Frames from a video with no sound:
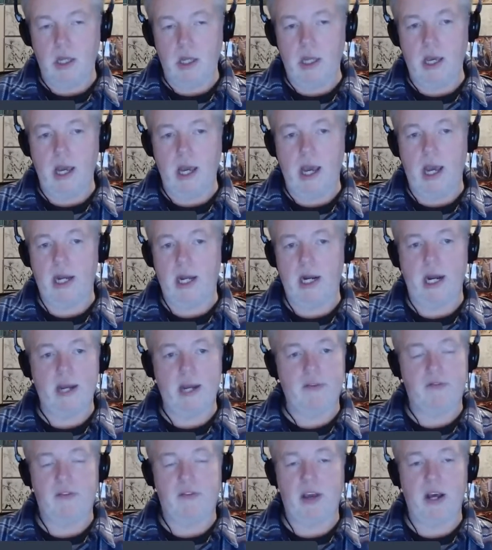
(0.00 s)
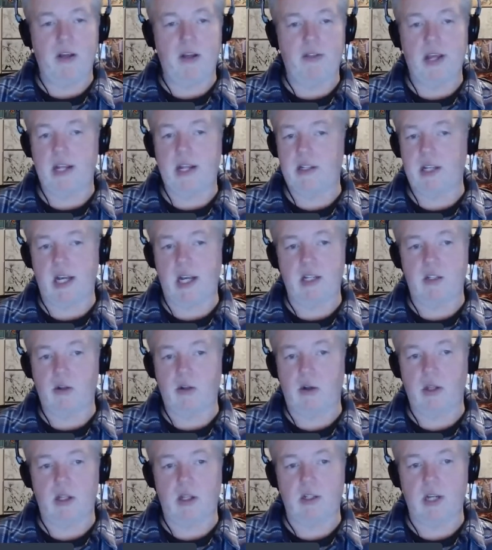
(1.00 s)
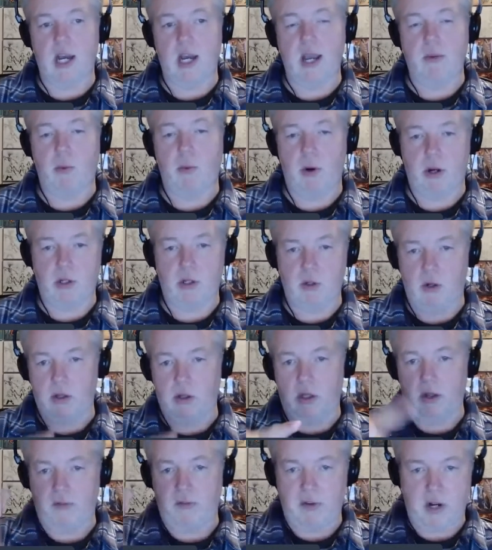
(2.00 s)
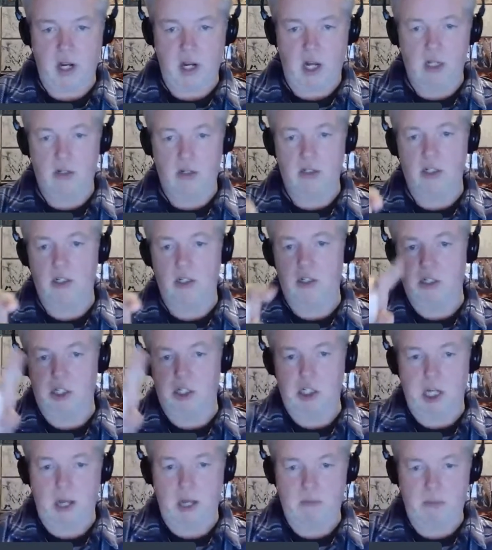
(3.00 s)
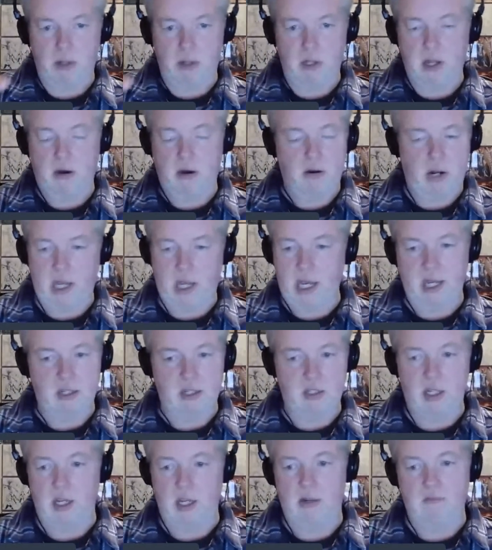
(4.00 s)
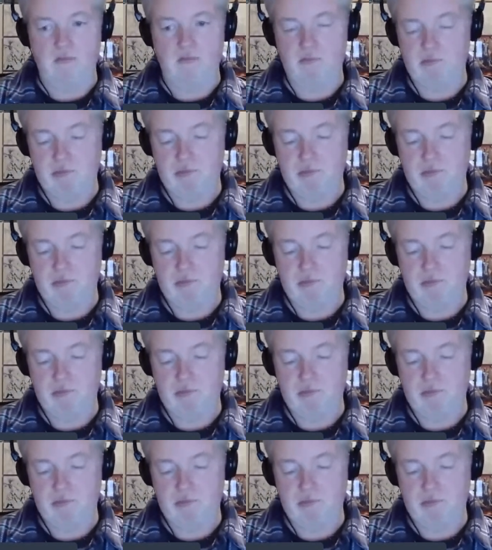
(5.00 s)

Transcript: Yeah, and I failed that test all the time where it's all the different colors and there's a shape in there. I can't see it.